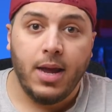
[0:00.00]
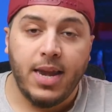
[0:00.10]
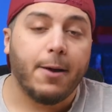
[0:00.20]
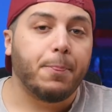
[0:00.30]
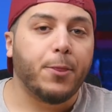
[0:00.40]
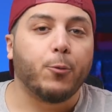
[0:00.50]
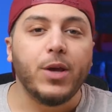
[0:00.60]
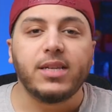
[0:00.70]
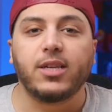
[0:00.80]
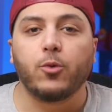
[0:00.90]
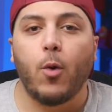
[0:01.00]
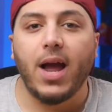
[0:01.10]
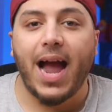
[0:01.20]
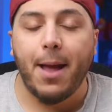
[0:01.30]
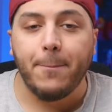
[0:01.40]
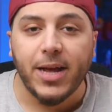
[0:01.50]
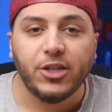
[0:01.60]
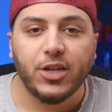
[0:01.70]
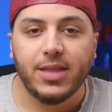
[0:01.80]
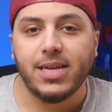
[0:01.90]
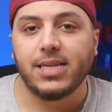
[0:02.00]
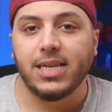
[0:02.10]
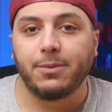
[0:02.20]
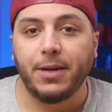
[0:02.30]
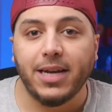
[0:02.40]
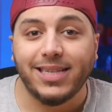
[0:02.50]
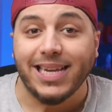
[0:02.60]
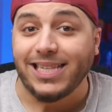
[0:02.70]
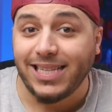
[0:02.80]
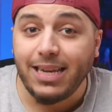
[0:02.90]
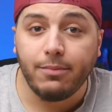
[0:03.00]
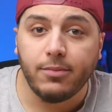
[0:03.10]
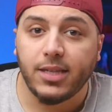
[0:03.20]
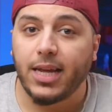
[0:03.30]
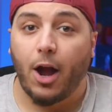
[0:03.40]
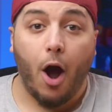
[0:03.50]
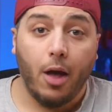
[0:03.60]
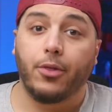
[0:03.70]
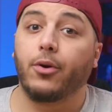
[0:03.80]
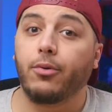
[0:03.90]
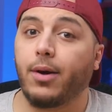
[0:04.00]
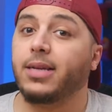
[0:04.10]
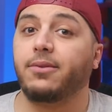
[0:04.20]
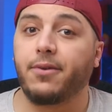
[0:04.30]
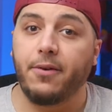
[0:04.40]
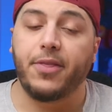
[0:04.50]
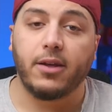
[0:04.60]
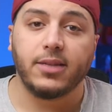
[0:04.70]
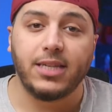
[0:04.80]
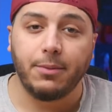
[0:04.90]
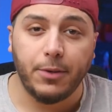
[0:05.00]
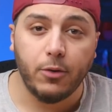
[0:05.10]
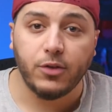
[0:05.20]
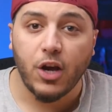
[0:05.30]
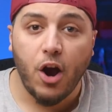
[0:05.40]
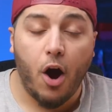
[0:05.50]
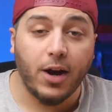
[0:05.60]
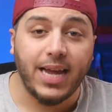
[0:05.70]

Now, the reason why I mentioned this is because it seems like other Ryzen 5000 CPUs are